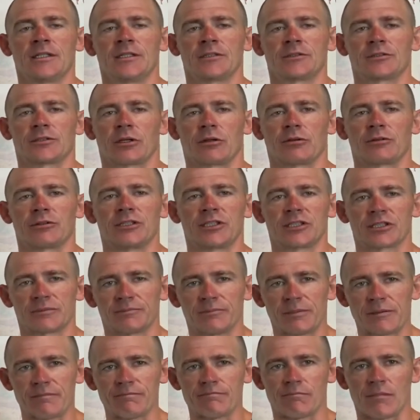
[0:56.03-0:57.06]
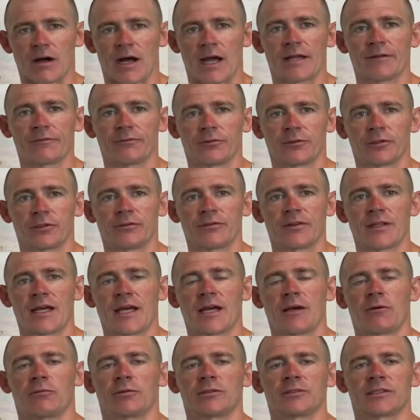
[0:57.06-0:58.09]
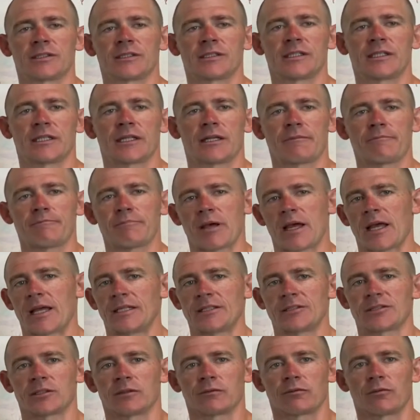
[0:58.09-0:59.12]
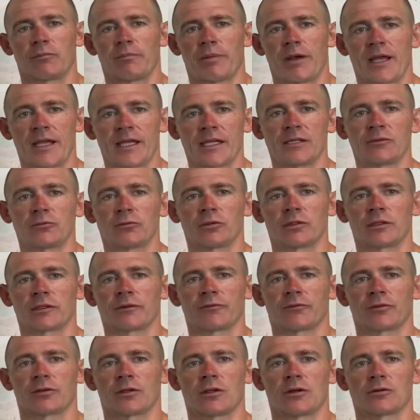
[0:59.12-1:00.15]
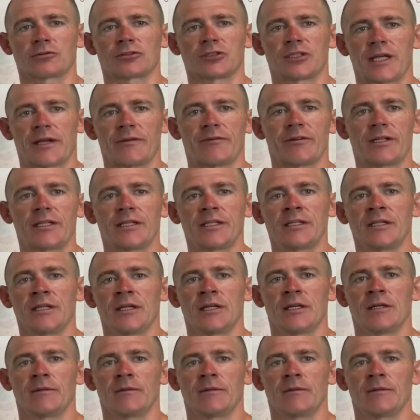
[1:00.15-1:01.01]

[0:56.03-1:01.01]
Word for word: So just be mindful of that. Once again, pace over pain. We're looking for longevity.